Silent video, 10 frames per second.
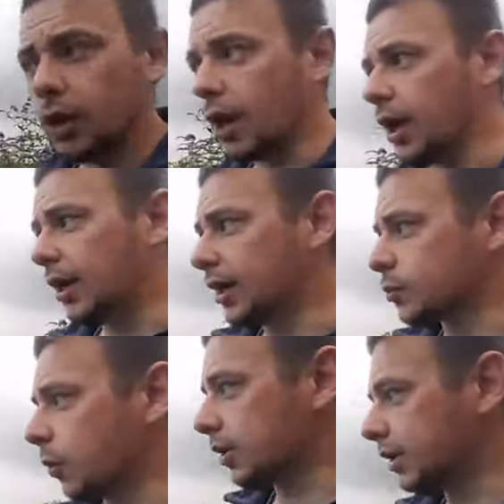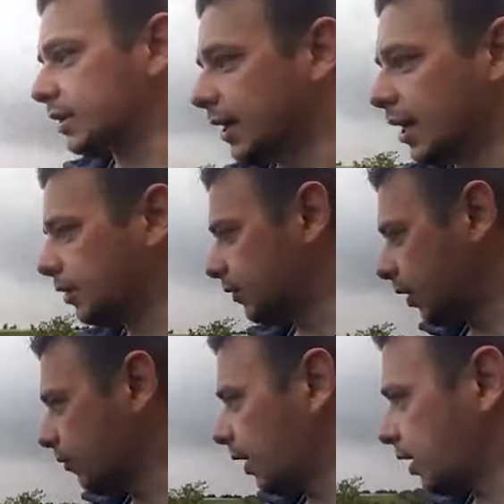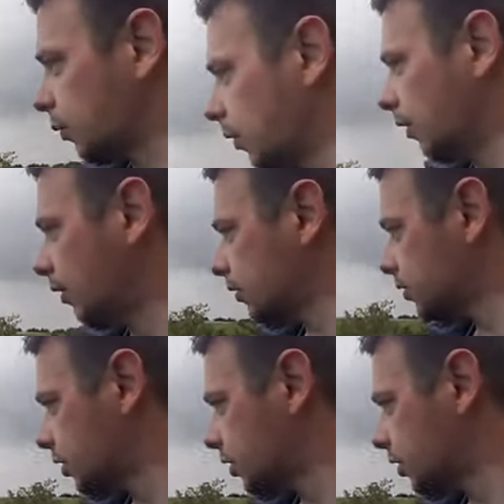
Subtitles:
And as we're walking down, you've got ragwort